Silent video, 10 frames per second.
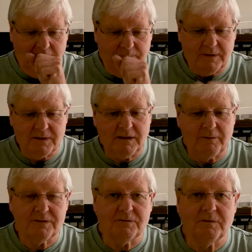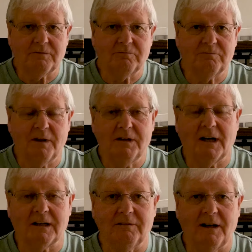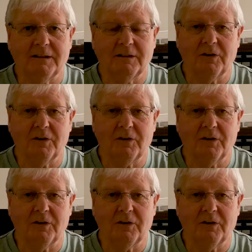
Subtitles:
because I was redecorating,